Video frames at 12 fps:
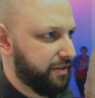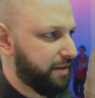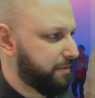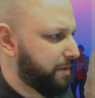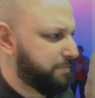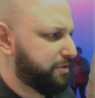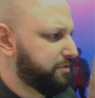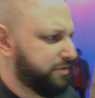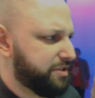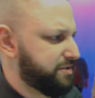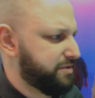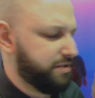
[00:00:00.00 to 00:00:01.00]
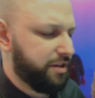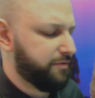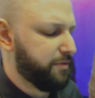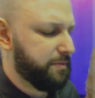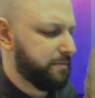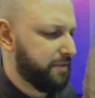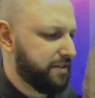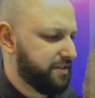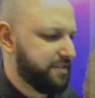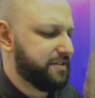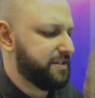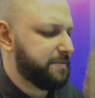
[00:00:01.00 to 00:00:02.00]
No, like that. I purely just saw it from a
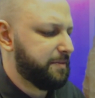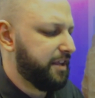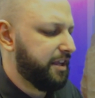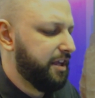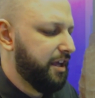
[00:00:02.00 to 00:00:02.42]
distance, but like